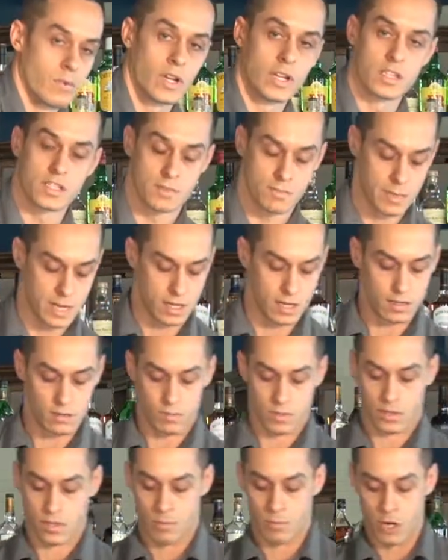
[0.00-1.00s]
gonna spin it
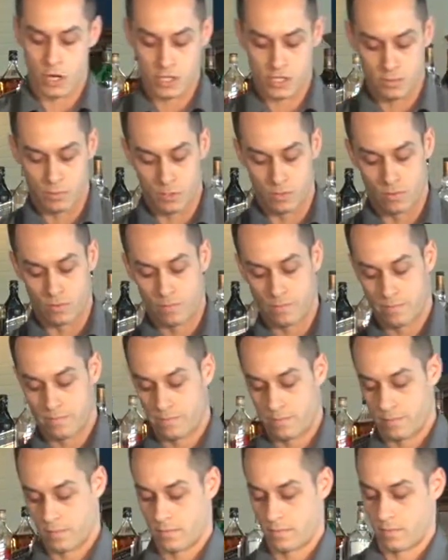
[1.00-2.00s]
with our bar spoon.
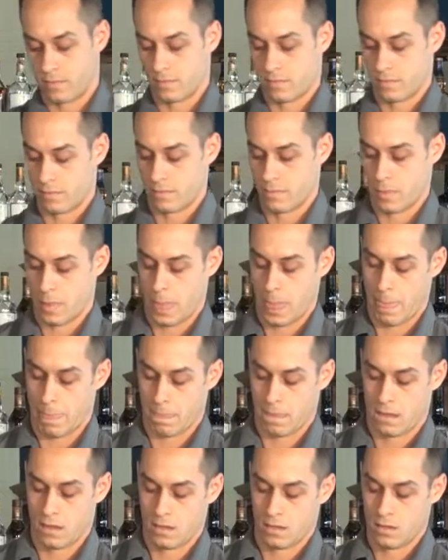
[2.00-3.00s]

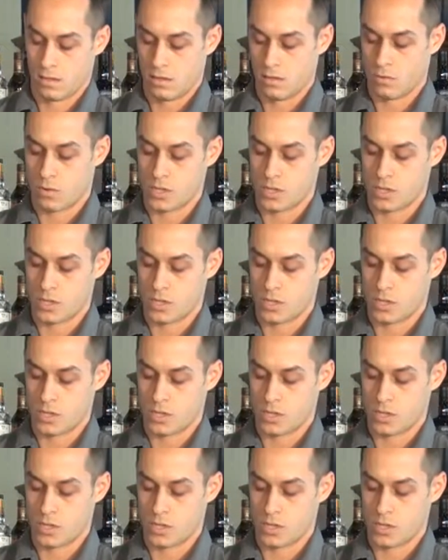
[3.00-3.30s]
And